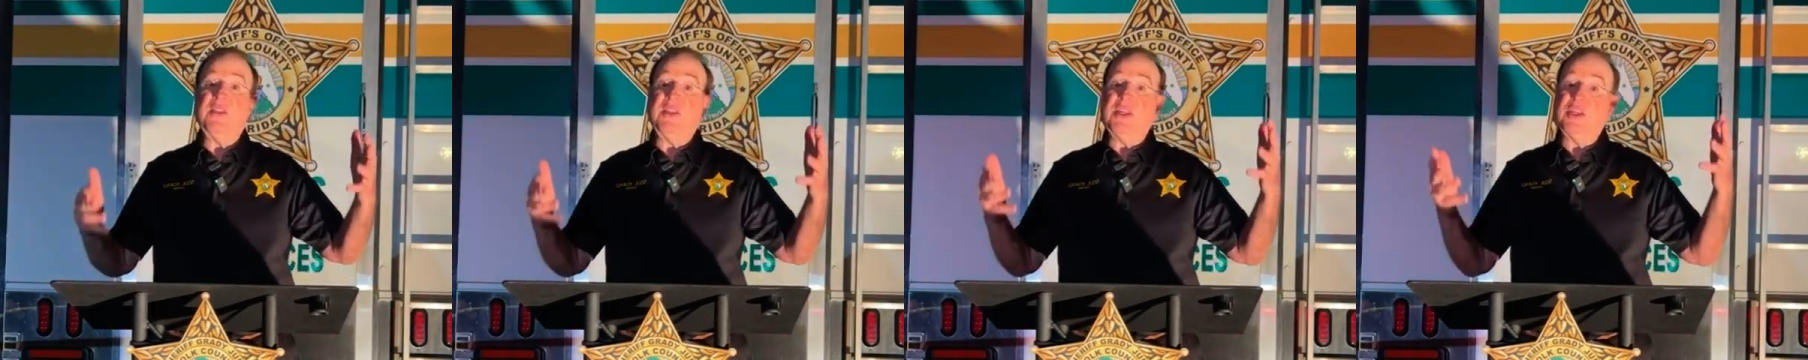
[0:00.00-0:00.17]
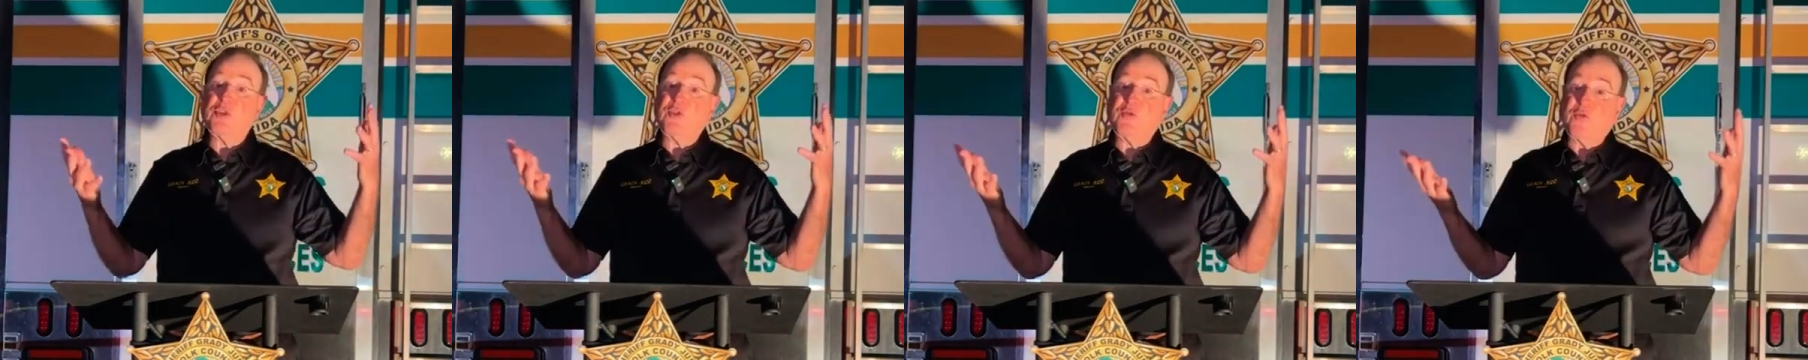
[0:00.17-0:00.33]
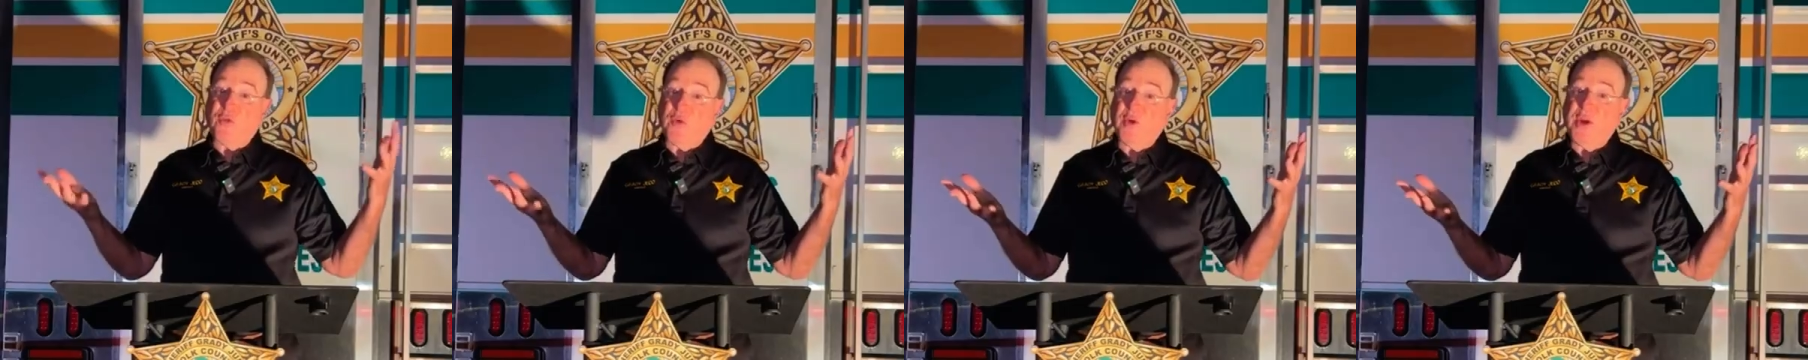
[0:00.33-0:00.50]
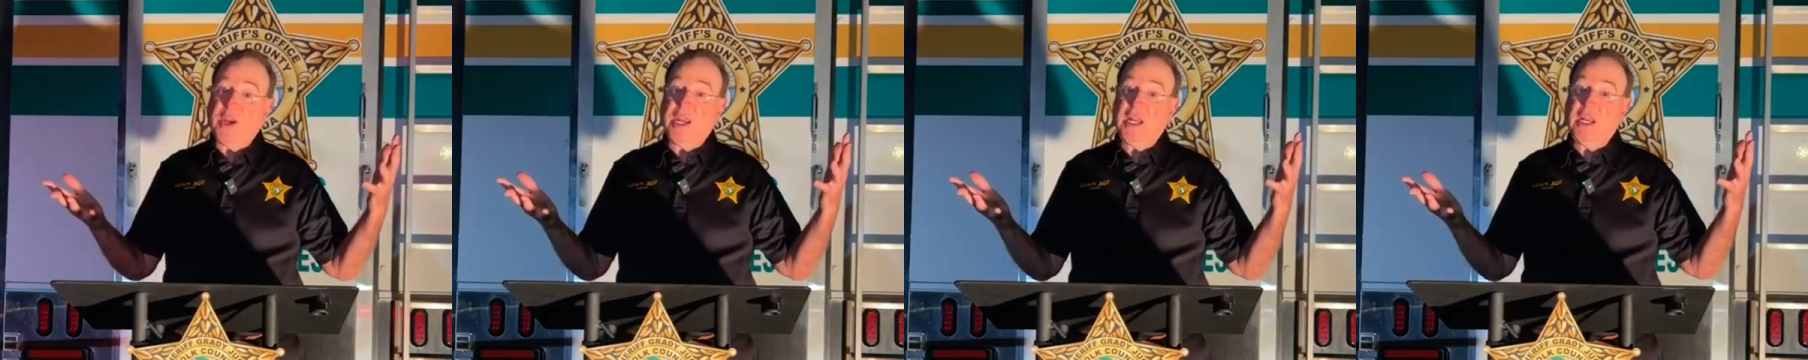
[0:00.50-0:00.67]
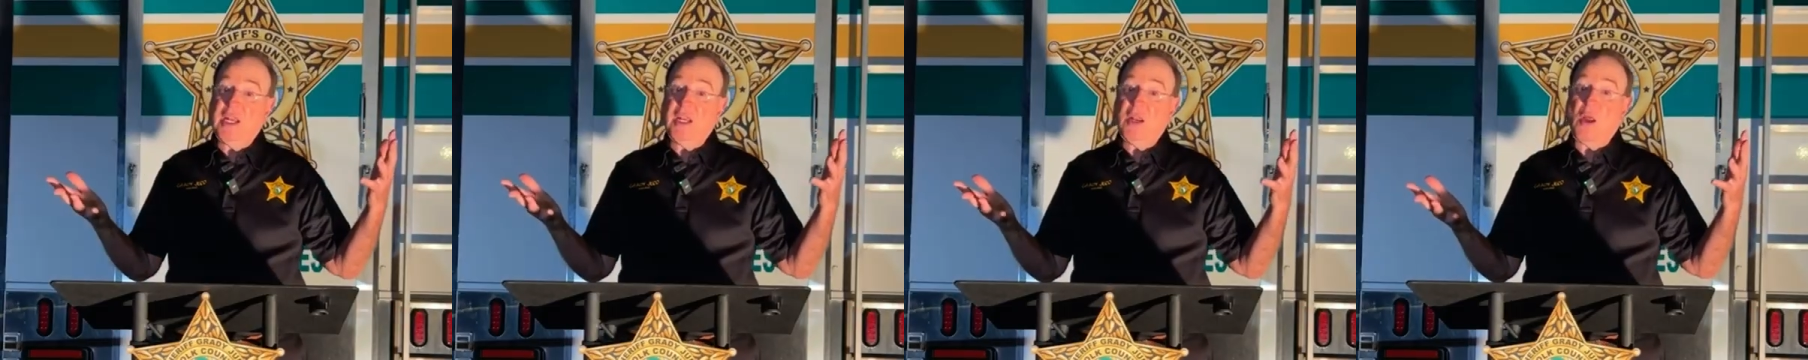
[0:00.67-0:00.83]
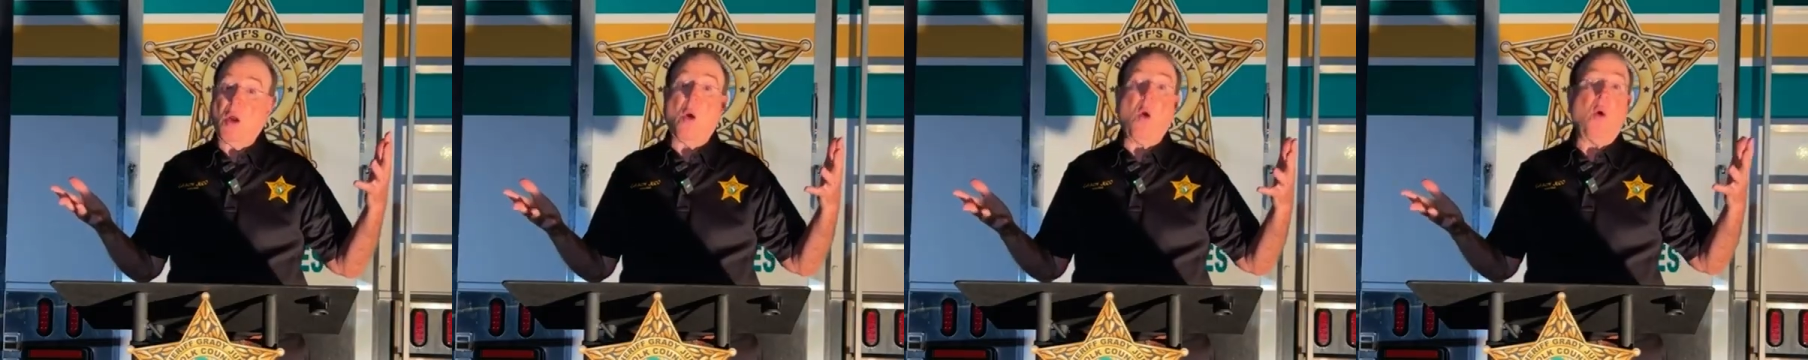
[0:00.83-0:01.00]
this
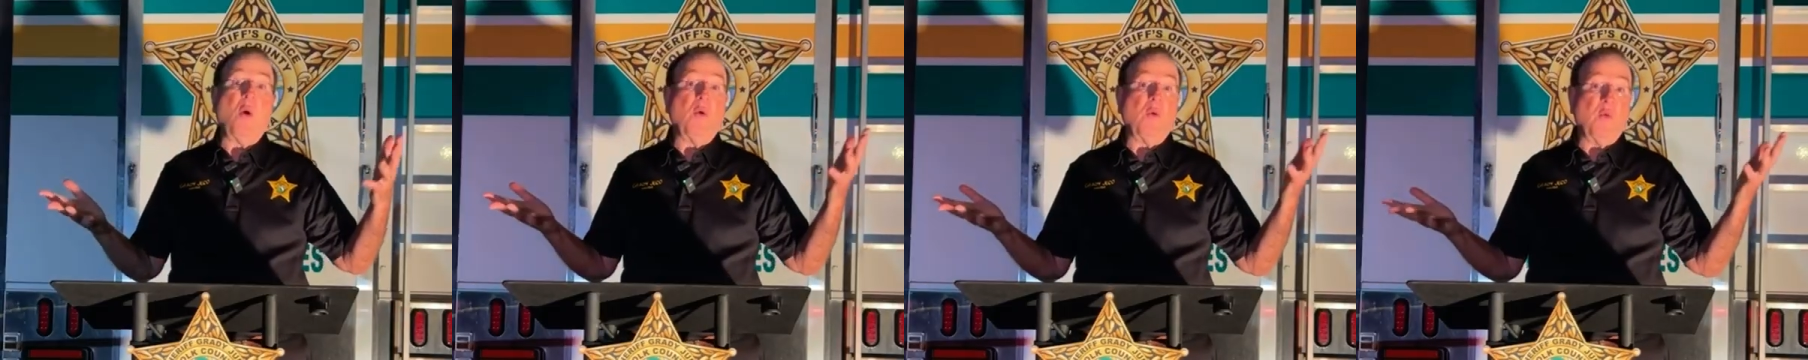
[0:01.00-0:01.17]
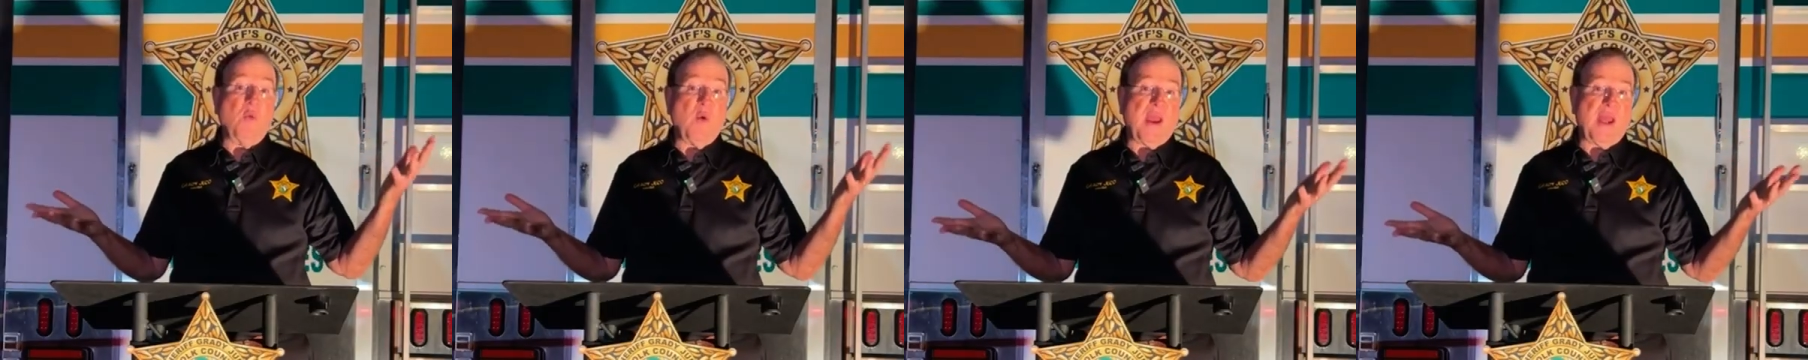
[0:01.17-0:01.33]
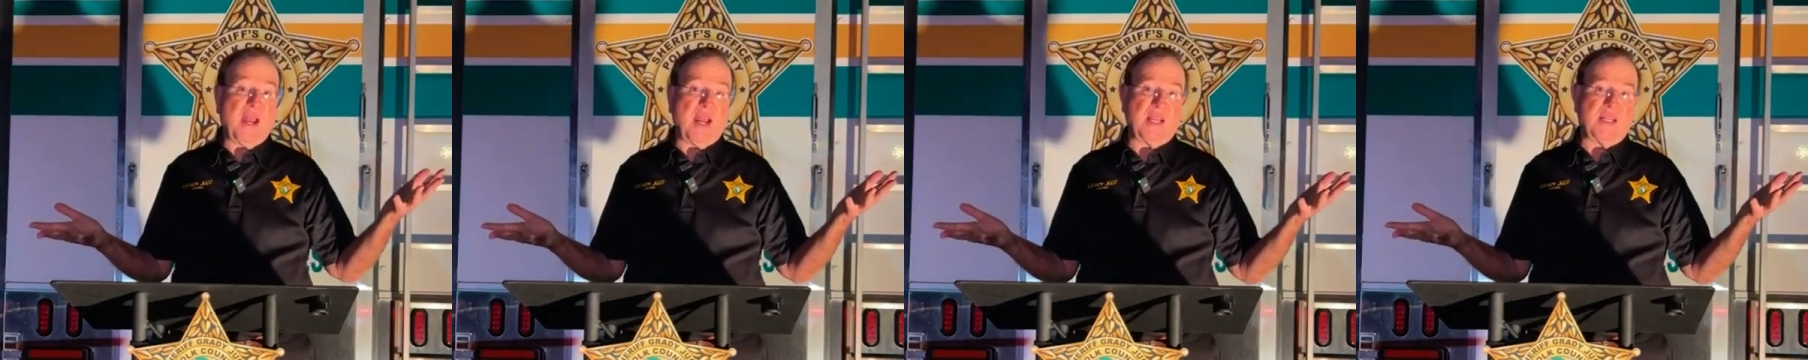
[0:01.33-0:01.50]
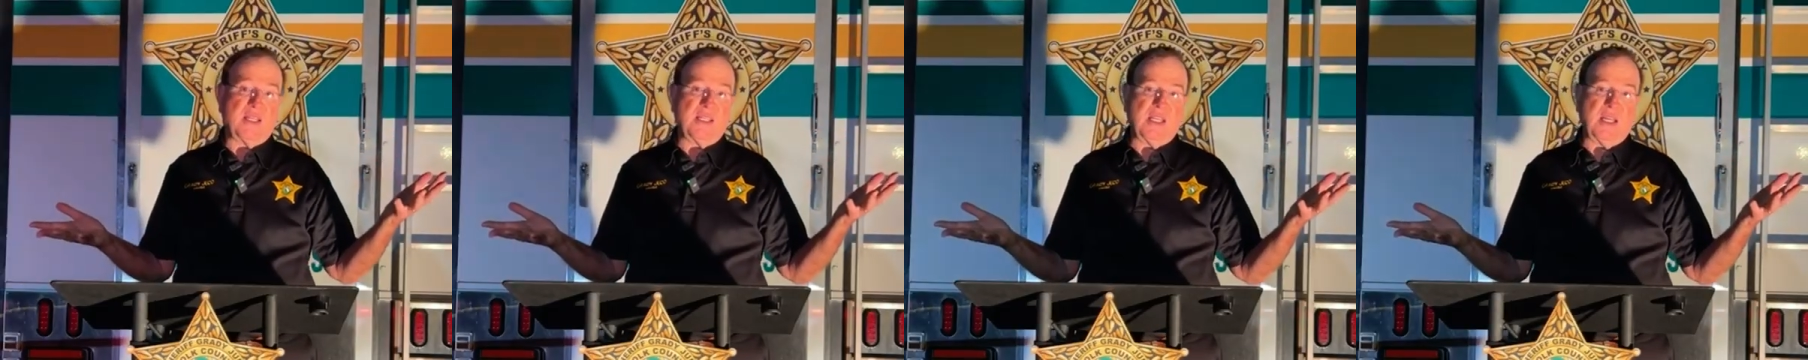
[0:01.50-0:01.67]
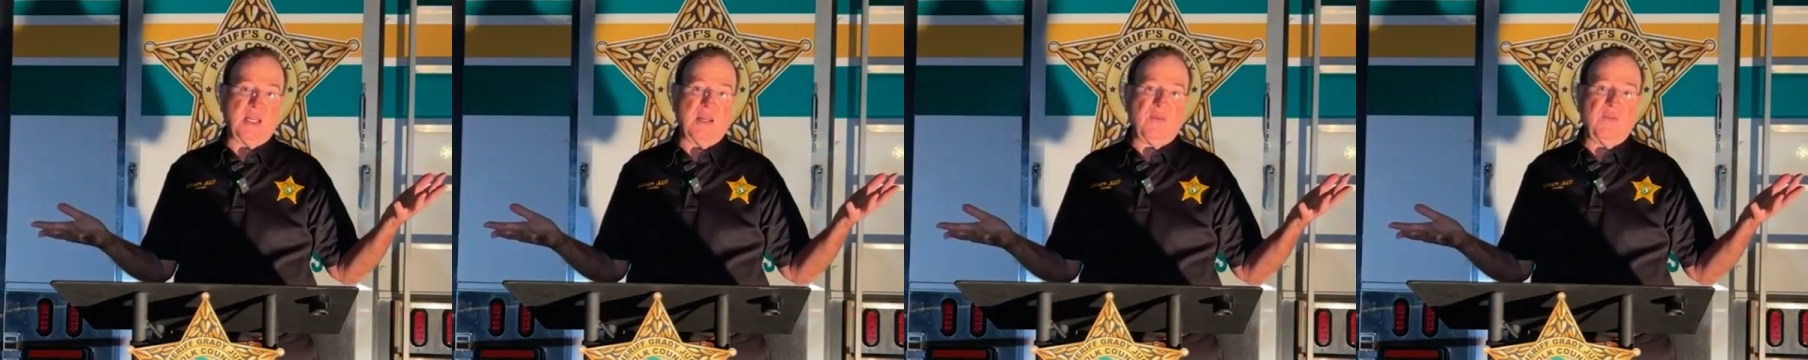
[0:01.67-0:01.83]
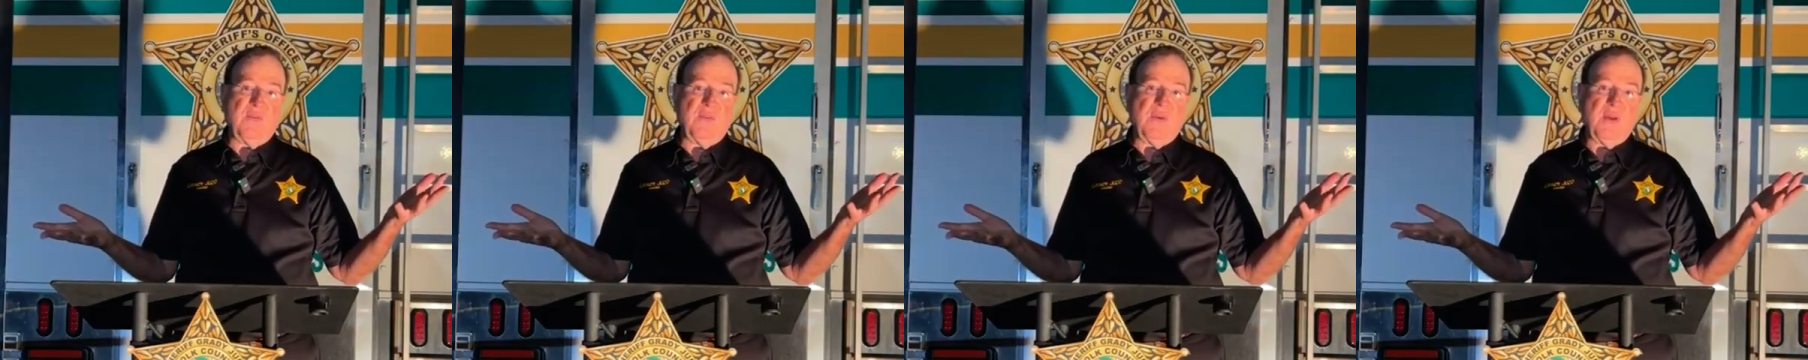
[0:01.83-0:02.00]
friend or
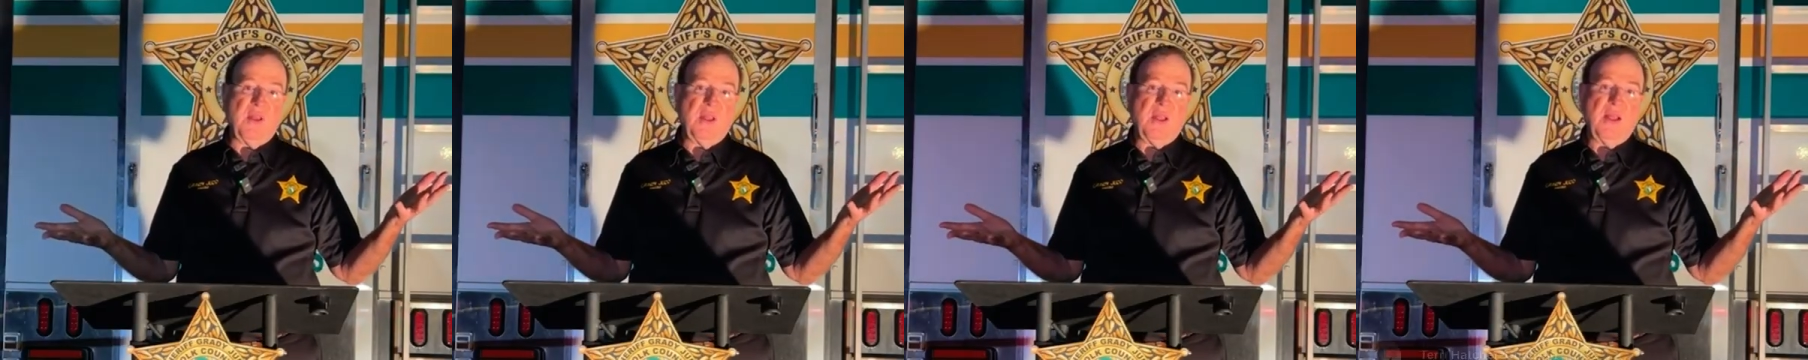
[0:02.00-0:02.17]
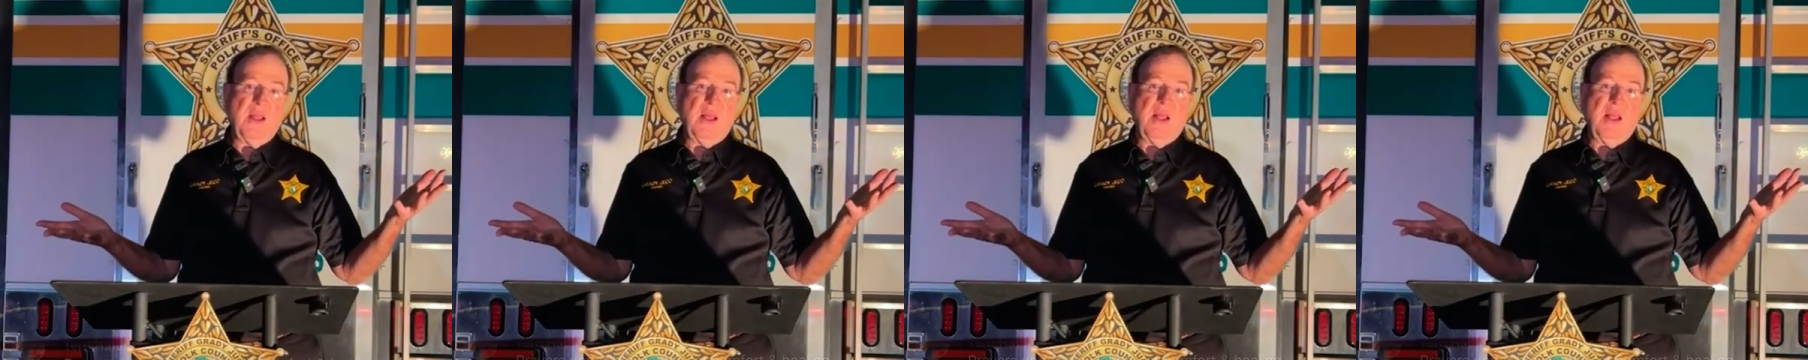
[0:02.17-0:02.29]
relative,